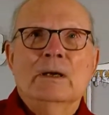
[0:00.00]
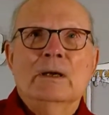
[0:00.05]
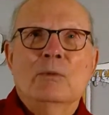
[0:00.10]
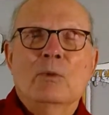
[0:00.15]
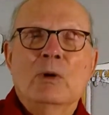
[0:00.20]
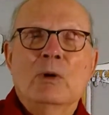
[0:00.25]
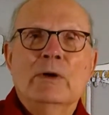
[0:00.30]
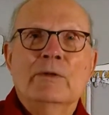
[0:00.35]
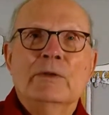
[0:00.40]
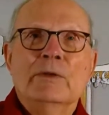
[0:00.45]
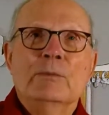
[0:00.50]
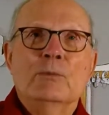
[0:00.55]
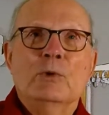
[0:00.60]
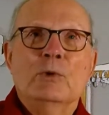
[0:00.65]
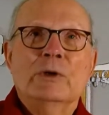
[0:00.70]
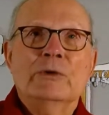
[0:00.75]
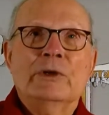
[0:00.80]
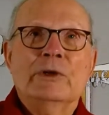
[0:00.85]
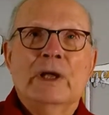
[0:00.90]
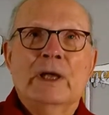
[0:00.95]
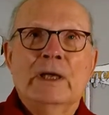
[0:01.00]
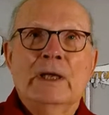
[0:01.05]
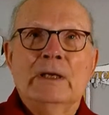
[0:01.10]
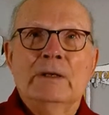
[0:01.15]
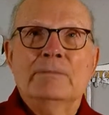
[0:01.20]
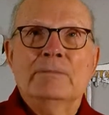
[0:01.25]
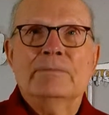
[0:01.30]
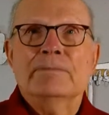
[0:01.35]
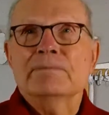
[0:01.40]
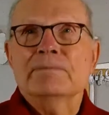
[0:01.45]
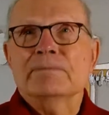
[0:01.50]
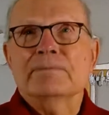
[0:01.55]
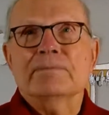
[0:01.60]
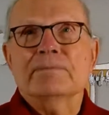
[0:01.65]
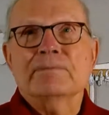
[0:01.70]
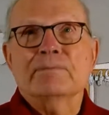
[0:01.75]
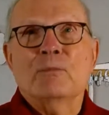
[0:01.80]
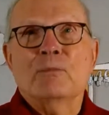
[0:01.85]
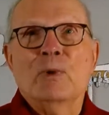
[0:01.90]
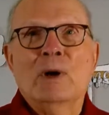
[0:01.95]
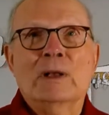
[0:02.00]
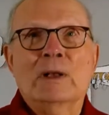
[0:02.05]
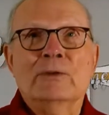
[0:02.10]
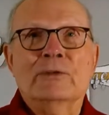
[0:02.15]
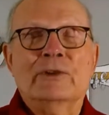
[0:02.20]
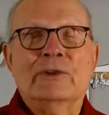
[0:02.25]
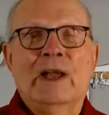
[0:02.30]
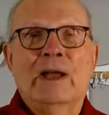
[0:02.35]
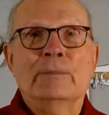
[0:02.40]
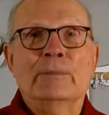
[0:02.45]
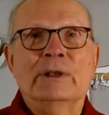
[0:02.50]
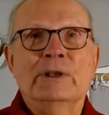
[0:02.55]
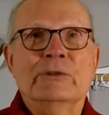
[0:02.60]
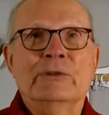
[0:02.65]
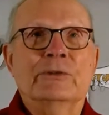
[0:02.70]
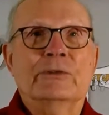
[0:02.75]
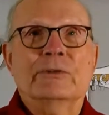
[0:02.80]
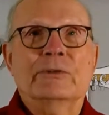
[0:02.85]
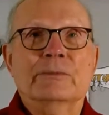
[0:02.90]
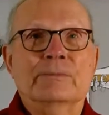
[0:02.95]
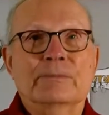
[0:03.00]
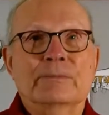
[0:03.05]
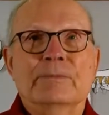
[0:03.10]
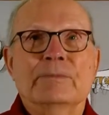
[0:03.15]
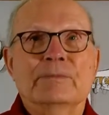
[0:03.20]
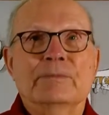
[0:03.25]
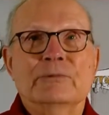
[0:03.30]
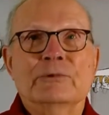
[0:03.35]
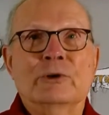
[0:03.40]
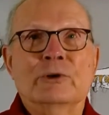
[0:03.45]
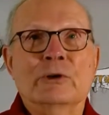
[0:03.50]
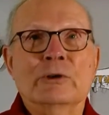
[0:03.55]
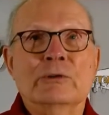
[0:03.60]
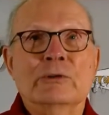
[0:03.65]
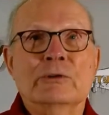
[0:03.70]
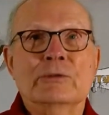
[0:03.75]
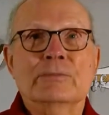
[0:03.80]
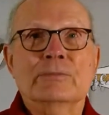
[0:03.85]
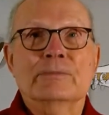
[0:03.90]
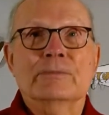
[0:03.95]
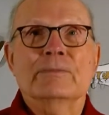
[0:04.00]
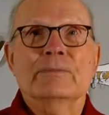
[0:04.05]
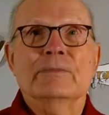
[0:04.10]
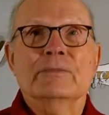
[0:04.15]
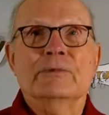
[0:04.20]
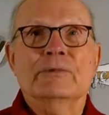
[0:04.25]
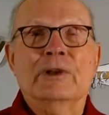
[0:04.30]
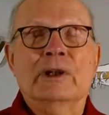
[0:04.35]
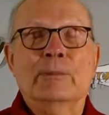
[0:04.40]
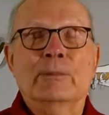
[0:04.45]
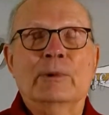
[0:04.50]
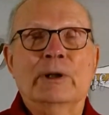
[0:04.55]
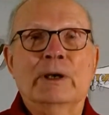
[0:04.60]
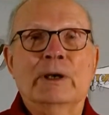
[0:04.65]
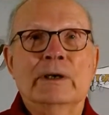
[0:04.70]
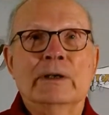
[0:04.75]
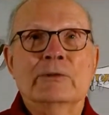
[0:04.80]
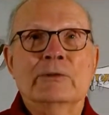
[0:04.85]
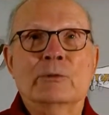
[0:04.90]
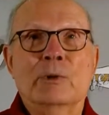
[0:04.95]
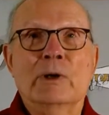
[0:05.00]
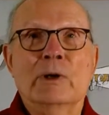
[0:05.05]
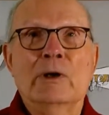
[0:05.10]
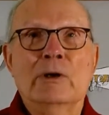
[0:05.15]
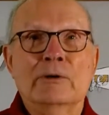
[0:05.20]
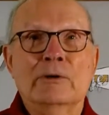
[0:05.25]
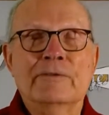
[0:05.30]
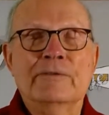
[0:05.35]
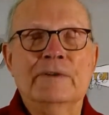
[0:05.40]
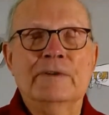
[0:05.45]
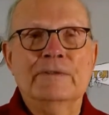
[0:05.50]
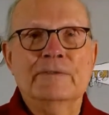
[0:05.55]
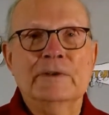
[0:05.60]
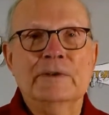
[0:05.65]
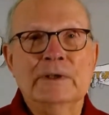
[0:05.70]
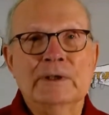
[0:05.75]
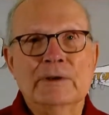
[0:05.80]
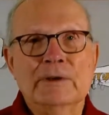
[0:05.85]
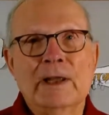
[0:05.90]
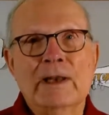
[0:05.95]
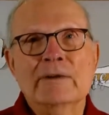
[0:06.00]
One of them was a well established church, celebrated its 150 year